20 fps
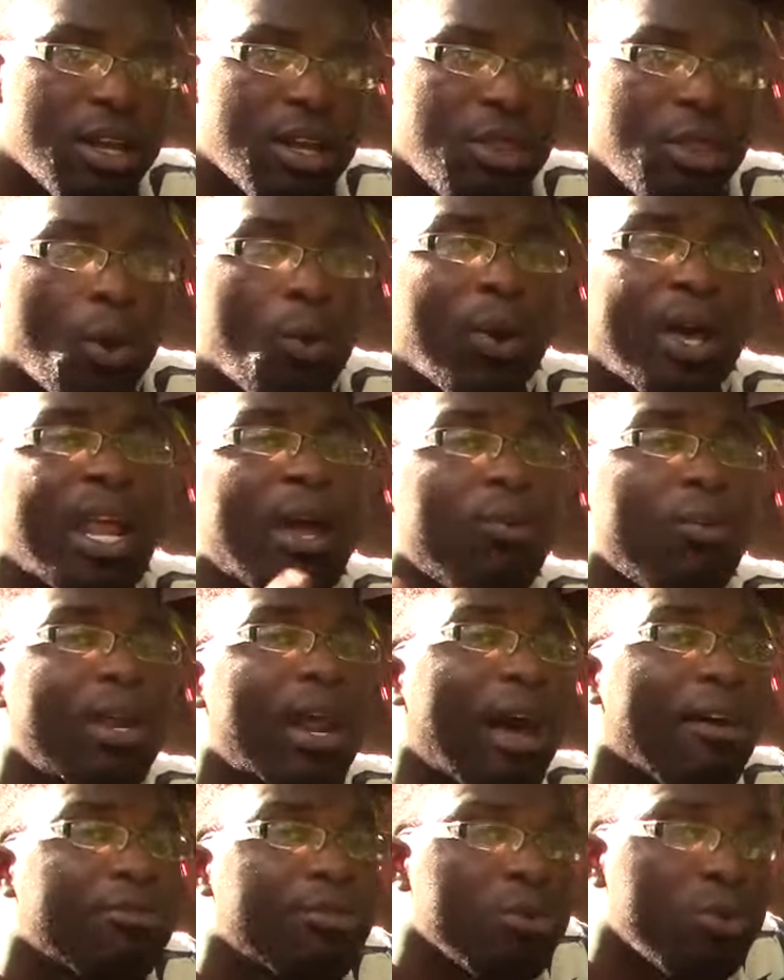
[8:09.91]
Now what I would
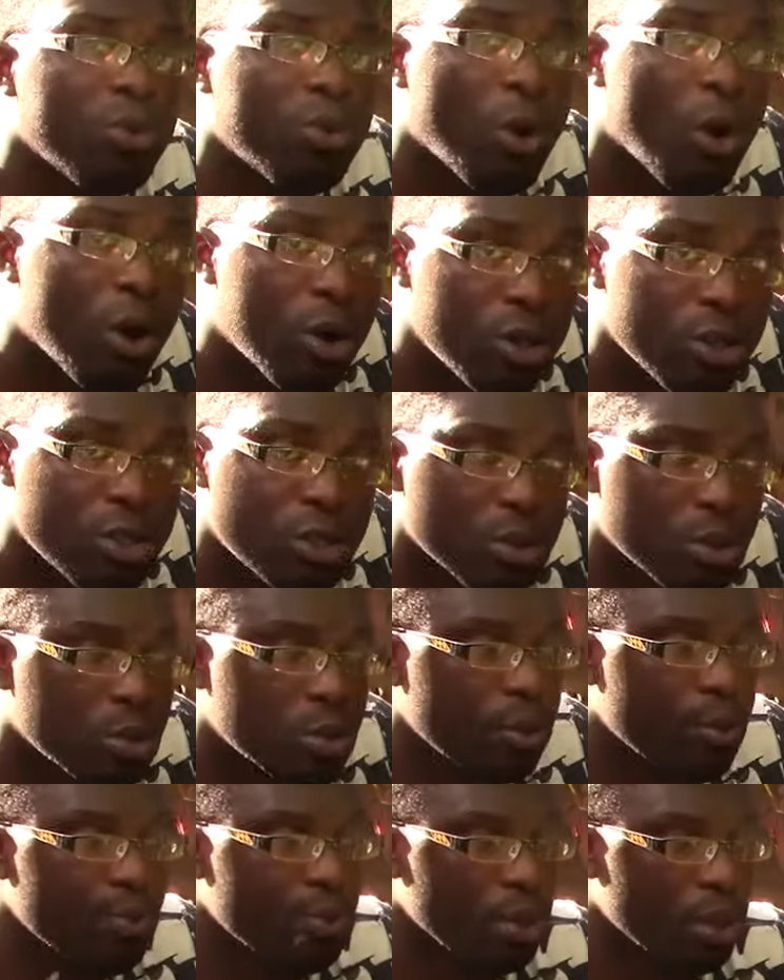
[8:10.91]
have to do
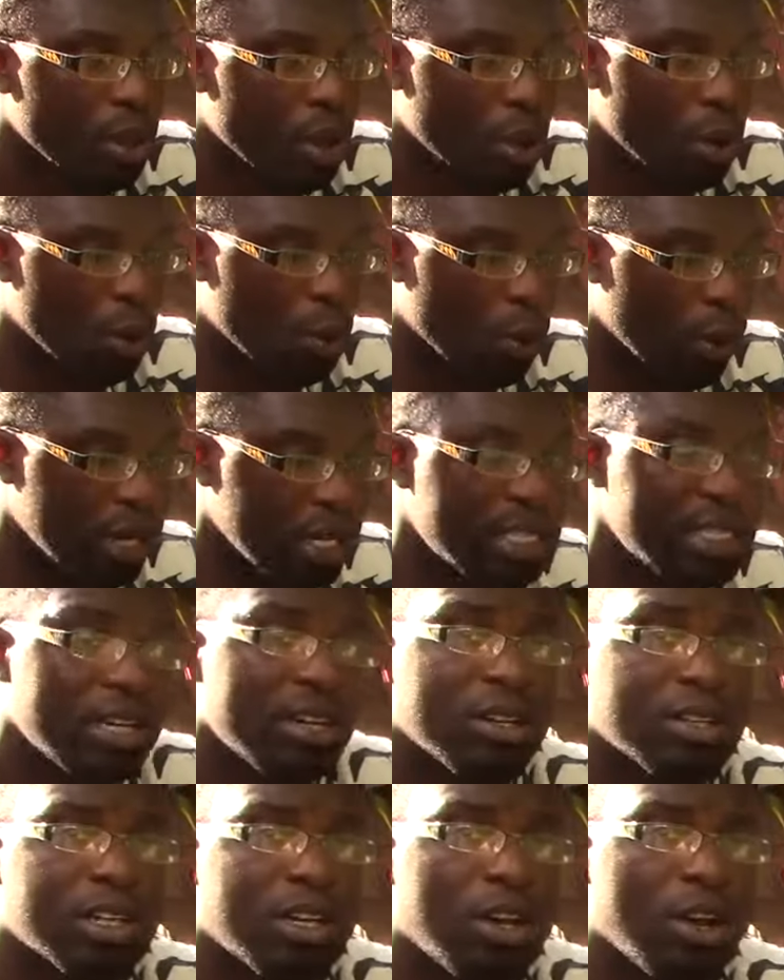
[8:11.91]
also, when it's
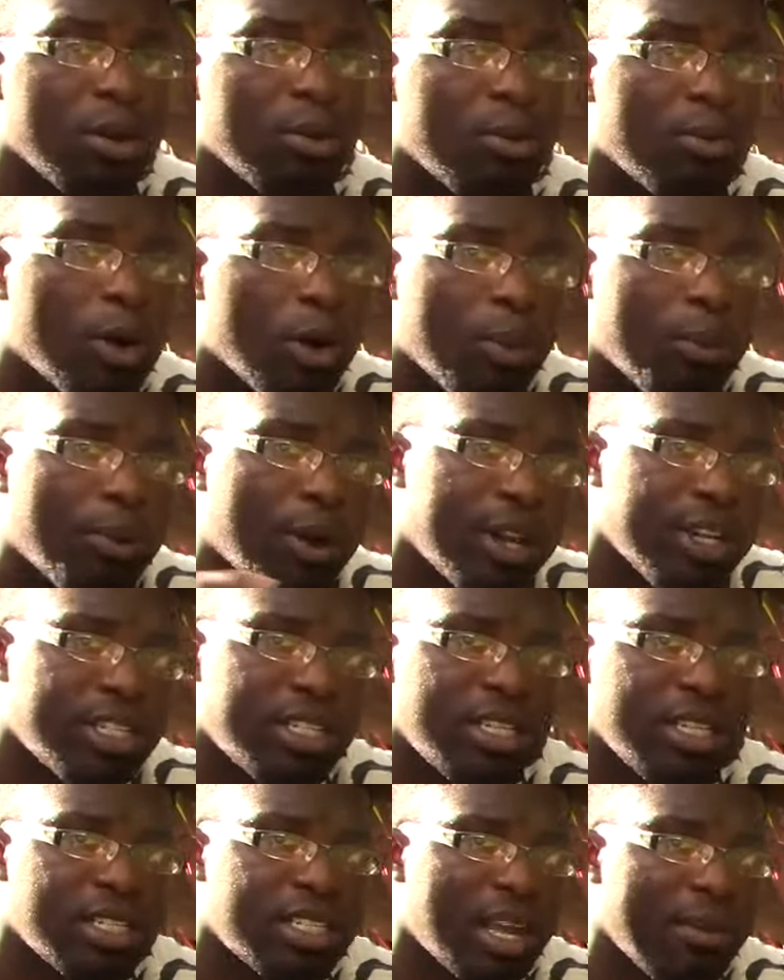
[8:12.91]
not a lot more
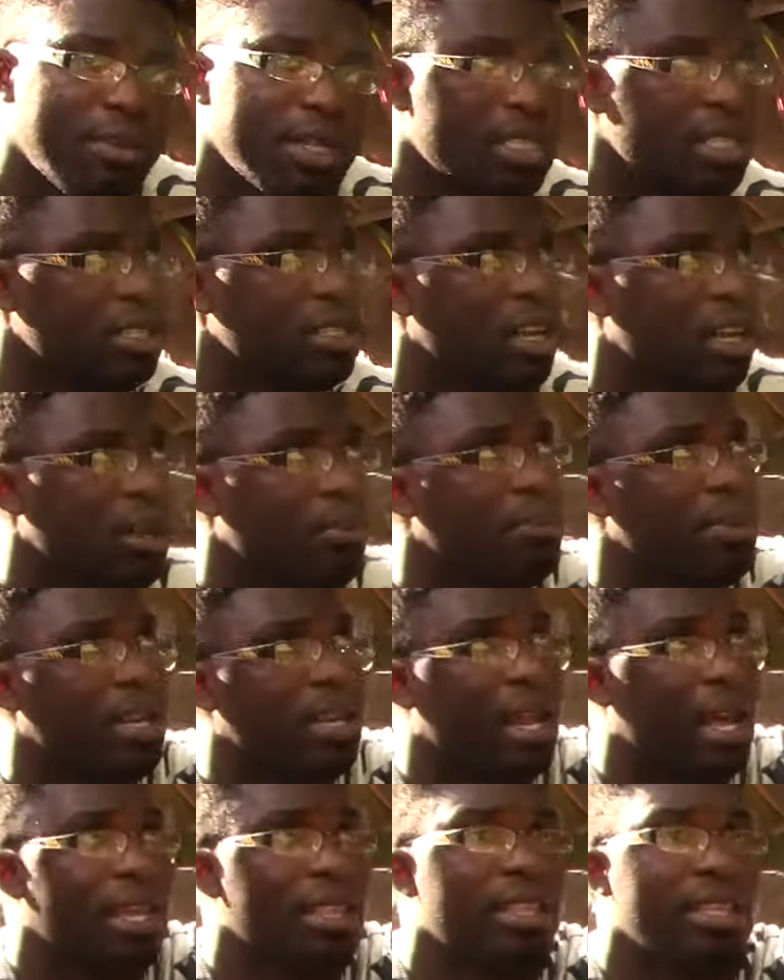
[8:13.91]
branches, that means it's gonna be
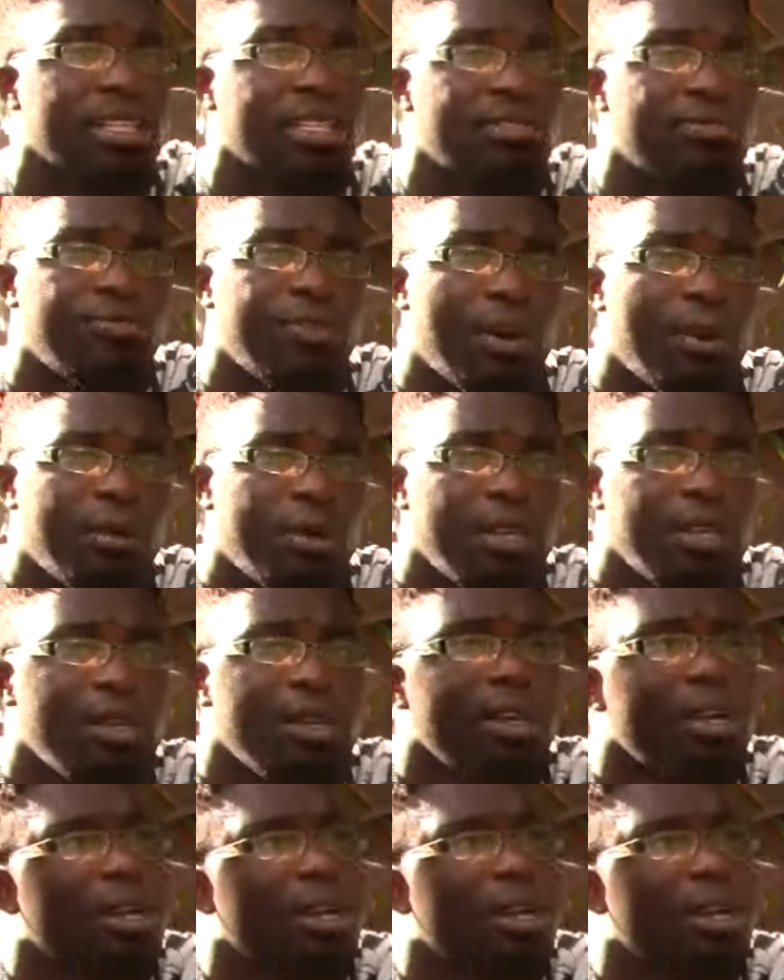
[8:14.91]
like this, very,